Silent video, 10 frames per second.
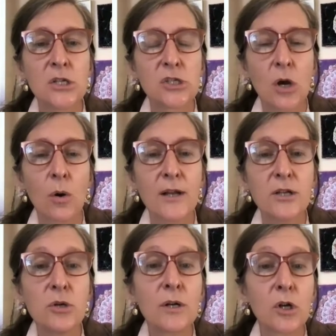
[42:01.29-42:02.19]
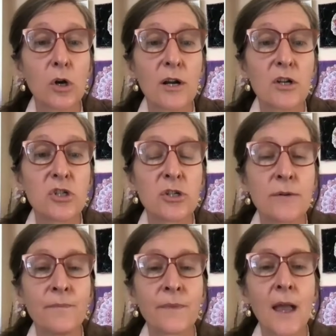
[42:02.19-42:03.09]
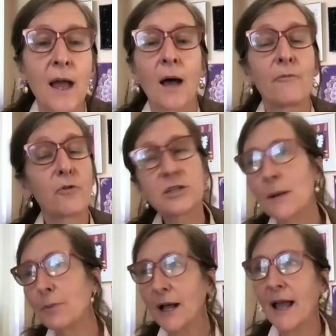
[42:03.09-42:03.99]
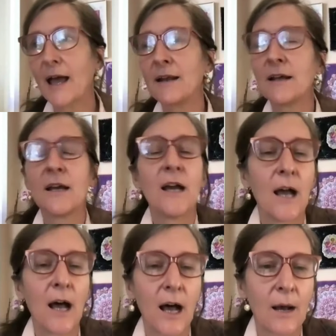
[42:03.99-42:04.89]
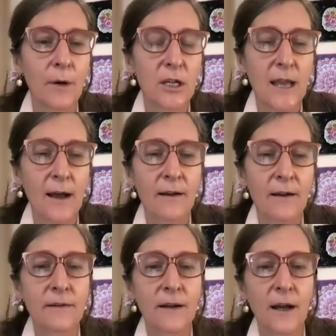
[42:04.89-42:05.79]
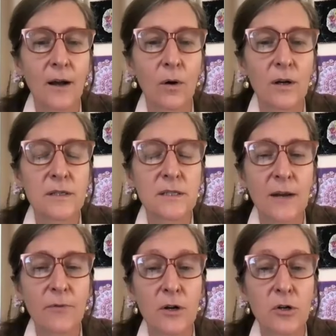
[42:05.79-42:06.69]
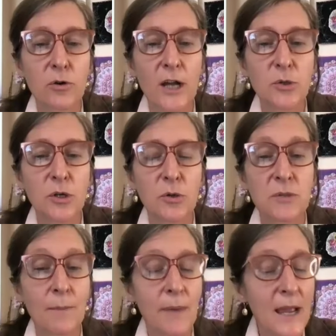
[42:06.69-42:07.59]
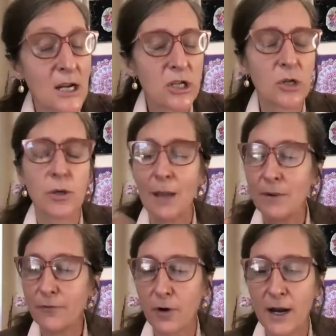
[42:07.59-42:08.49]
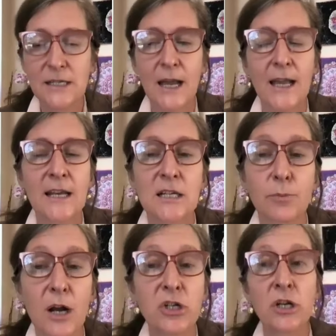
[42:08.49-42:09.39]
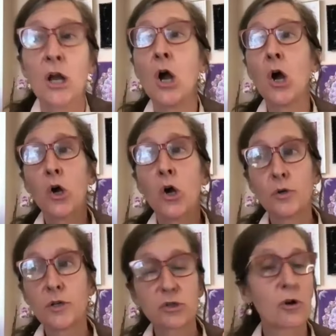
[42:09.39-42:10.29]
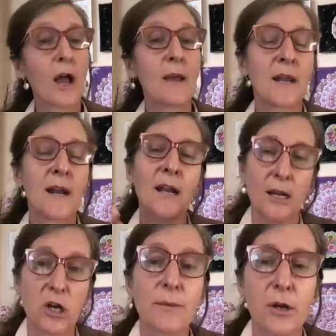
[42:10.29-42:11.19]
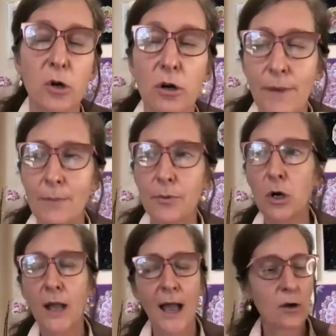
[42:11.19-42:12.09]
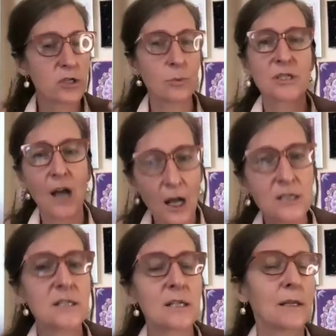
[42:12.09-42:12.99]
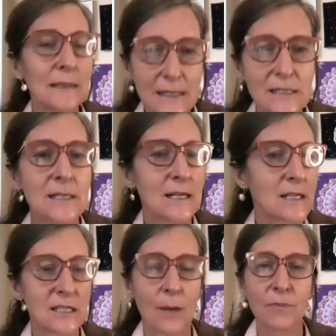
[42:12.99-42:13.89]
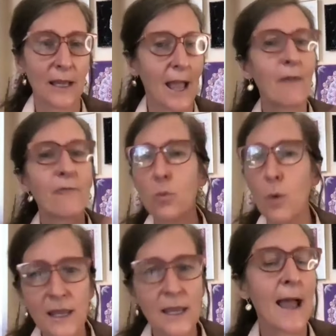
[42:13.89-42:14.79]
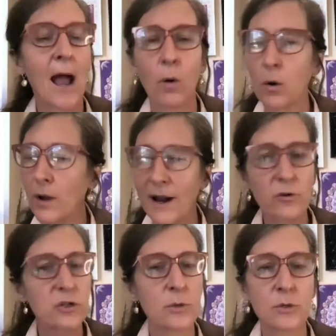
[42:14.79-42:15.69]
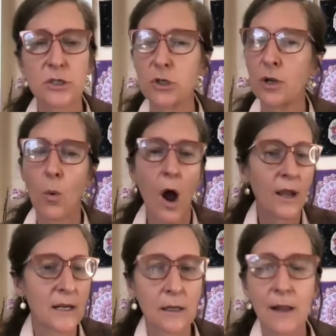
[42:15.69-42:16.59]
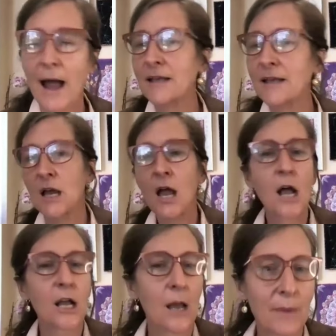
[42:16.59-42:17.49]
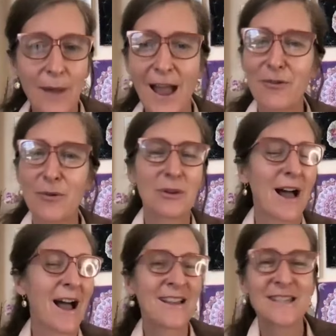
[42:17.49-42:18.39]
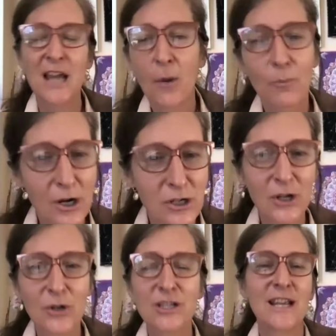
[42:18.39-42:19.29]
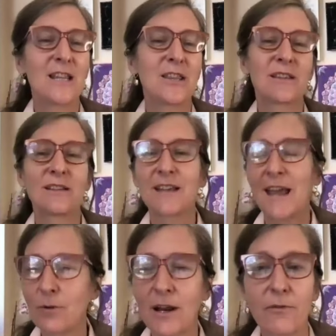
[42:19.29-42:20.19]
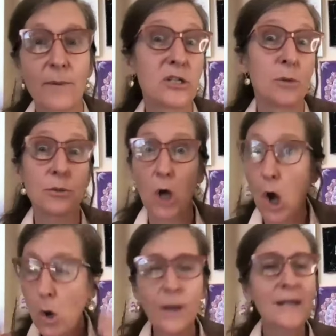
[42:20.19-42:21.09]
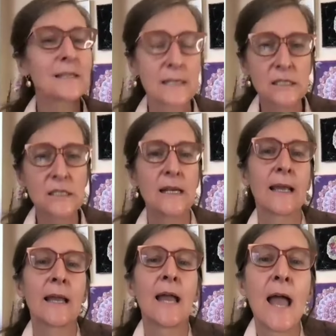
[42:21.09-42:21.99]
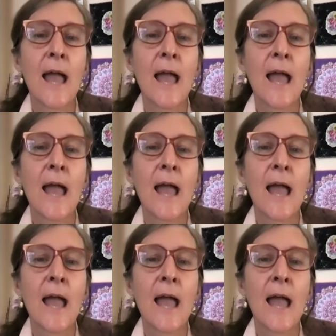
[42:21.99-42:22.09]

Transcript: So I do encourage, um, for example, I had um, a young uh, Stanford undergraduate who was my patient who came in for anxiety and depression who described, and I, I, talk about her in my book, how she was constantly listening to something every waking hour, whatever she was doing, walking to class, coming back from class, brushing her teeth, getting ready for bed. She was always listening.